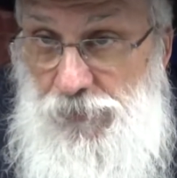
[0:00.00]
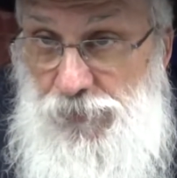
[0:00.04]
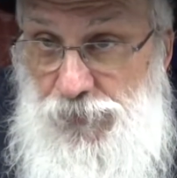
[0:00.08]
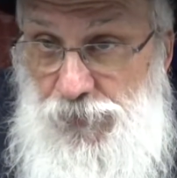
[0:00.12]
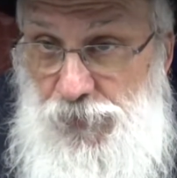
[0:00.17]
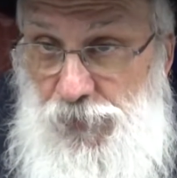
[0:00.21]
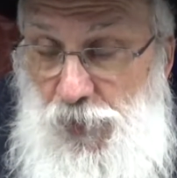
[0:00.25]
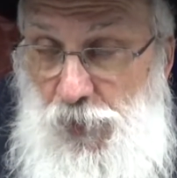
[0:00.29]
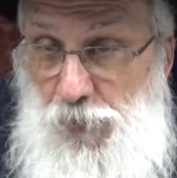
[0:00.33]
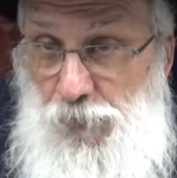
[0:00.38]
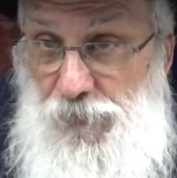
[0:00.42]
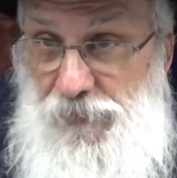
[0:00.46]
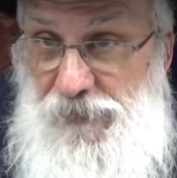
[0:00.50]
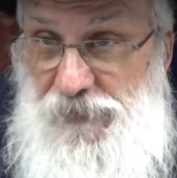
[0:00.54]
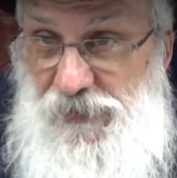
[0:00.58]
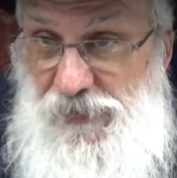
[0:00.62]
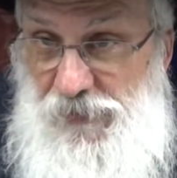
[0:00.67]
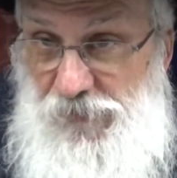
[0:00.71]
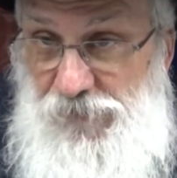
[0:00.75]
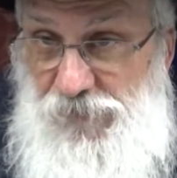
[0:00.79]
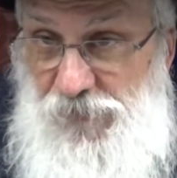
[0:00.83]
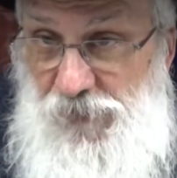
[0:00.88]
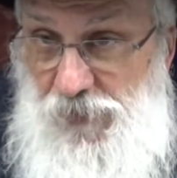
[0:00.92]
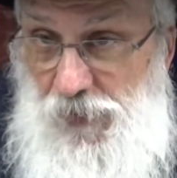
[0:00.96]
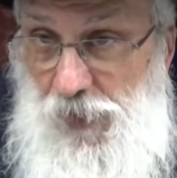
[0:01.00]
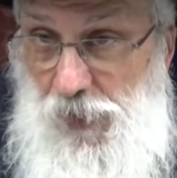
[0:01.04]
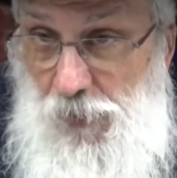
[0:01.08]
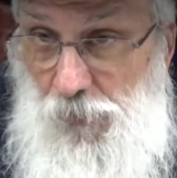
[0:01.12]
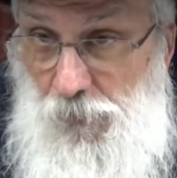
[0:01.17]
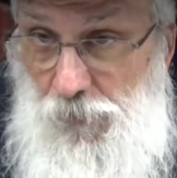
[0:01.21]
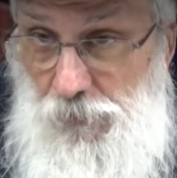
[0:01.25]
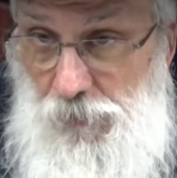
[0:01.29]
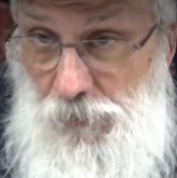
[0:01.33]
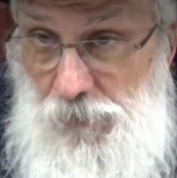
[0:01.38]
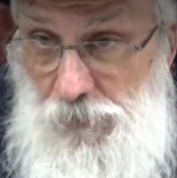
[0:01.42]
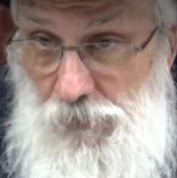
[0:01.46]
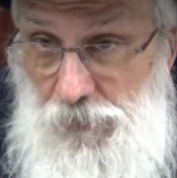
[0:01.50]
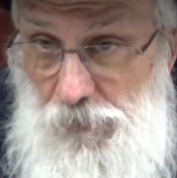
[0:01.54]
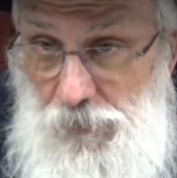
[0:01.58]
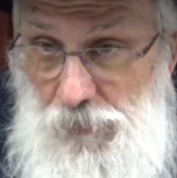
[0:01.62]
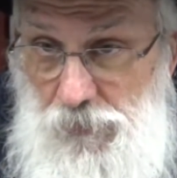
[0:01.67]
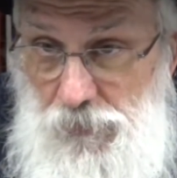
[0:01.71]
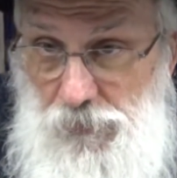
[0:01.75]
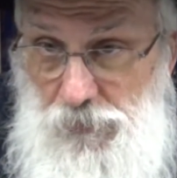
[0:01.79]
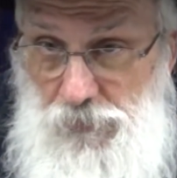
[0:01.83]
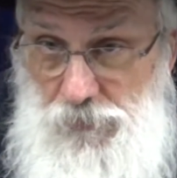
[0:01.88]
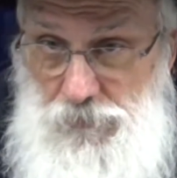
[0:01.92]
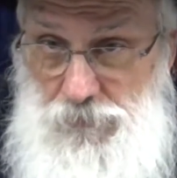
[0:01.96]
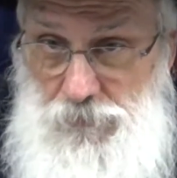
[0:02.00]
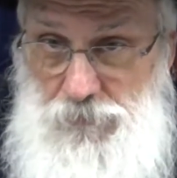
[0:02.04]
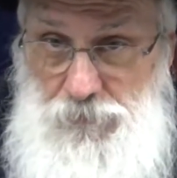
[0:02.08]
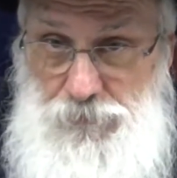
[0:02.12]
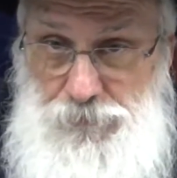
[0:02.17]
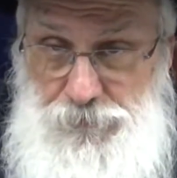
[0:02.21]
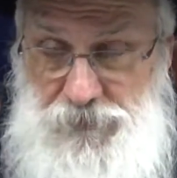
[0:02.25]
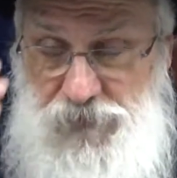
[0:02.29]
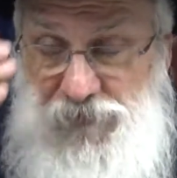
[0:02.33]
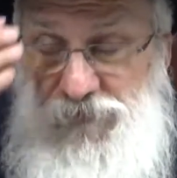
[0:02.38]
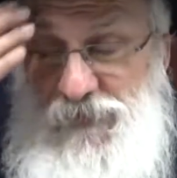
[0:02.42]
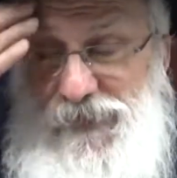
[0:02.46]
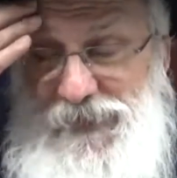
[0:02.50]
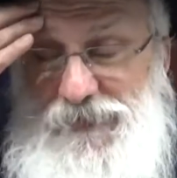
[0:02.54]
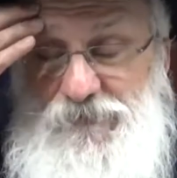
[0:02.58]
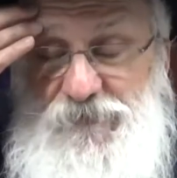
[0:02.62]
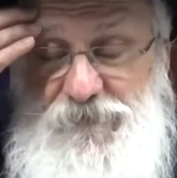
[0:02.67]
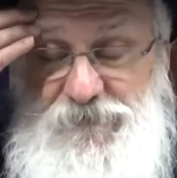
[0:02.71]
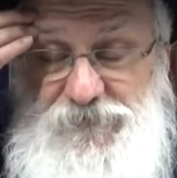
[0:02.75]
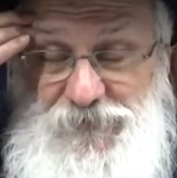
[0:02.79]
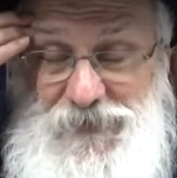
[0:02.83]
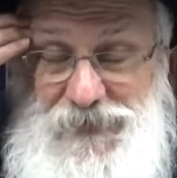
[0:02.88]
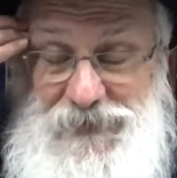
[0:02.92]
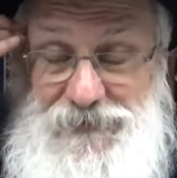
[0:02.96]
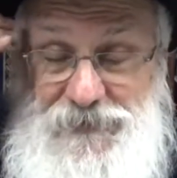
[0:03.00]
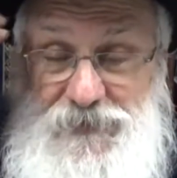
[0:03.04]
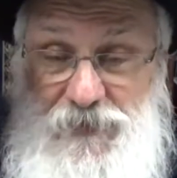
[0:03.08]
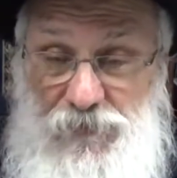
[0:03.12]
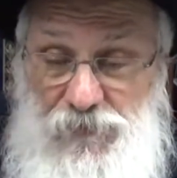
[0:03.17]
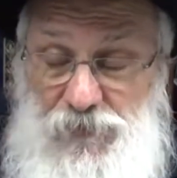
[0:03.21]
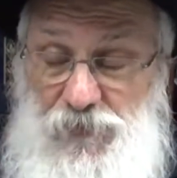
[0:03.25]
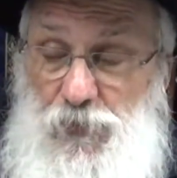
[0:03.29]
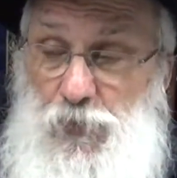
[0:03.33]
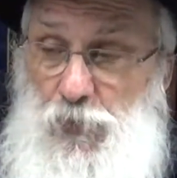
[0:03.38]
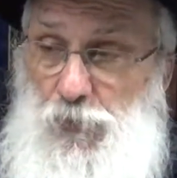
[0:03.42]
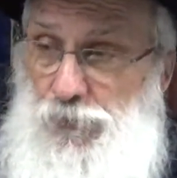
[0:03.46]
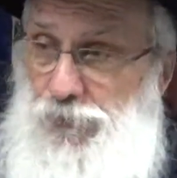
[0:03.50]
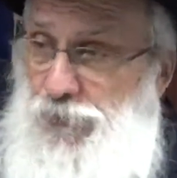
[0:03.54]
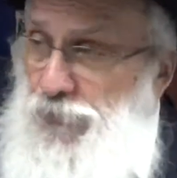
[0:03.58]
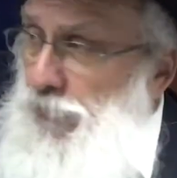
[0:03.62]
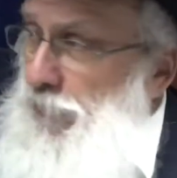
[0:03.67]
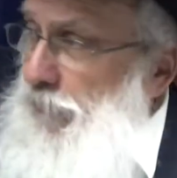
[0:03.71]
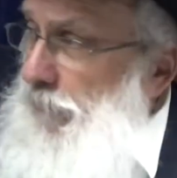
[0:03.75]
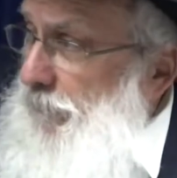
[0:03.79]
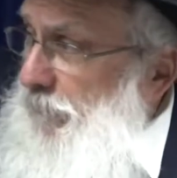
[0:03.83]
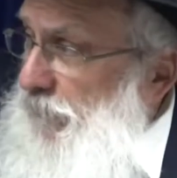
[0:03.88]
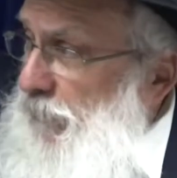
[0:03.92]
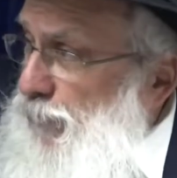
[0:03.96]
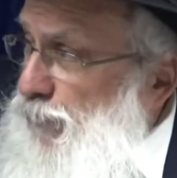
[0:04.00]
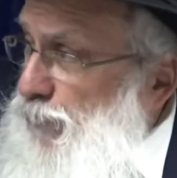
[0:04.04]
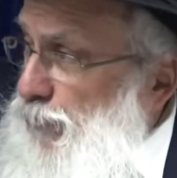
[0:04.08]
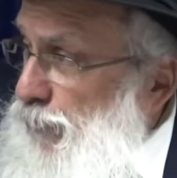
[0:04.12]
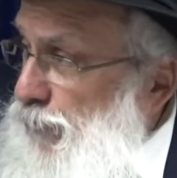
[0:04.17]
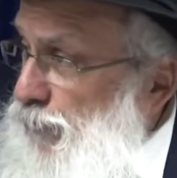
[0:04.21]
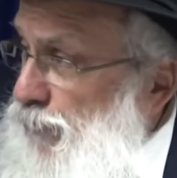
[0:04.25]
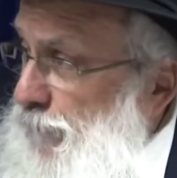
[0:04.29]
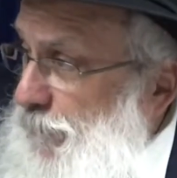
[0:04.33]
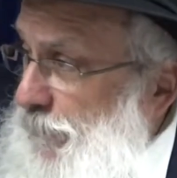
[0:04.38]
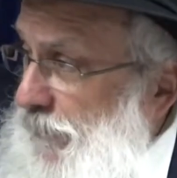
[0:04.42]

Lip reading: You know, years ago, besides the fact, years ago in Europe, the church